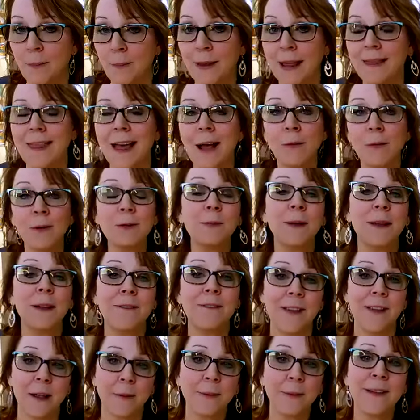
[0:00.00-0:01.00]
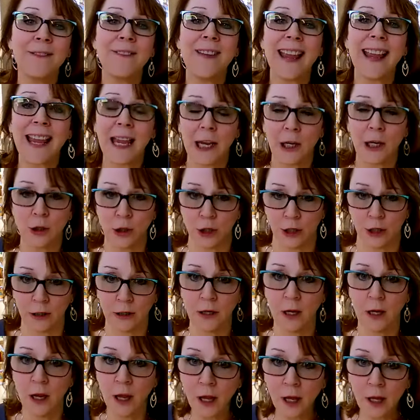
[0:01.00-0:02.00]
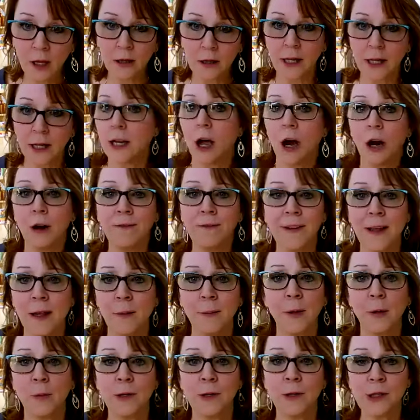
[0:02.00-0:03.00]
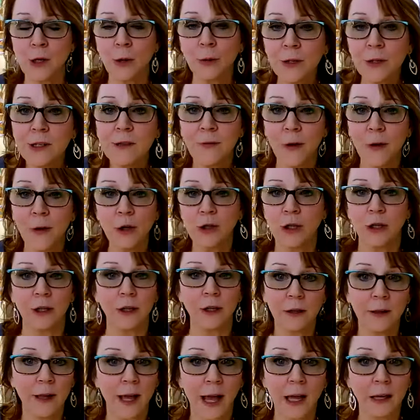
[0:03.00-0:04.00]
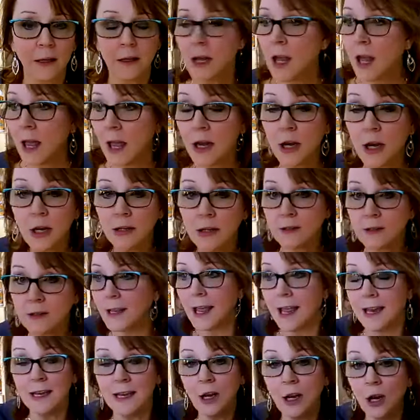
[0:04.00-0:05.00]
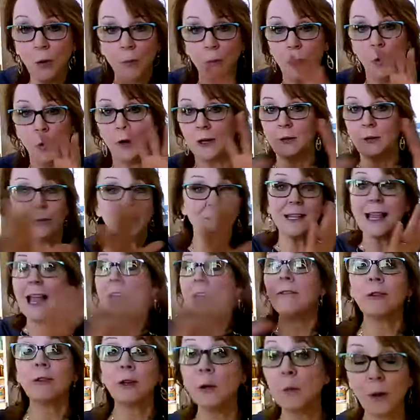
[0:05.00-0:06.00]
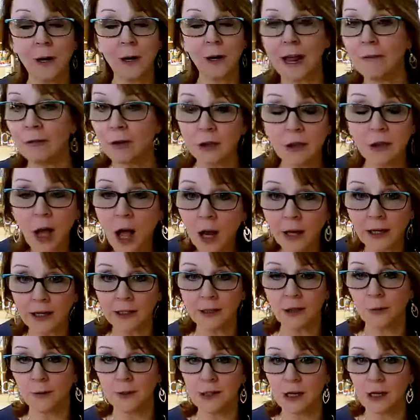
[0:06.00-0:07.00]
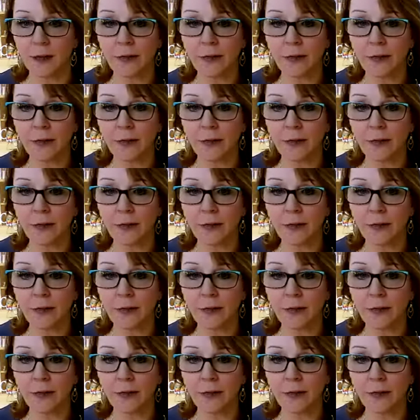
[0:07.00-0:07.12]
I'm like, that was my family vacation. Like our family was so dysfunctional that at no point was everyone ever talking to each